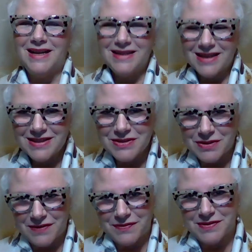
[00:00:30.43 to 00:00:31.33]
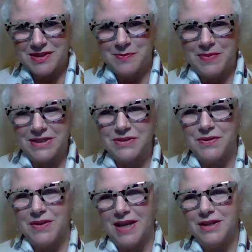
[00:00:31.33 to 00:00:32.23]
I'd like to offer a
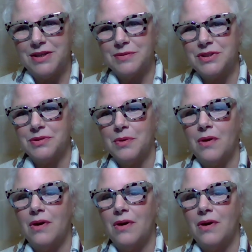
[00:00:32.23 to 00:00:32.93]
special thank you to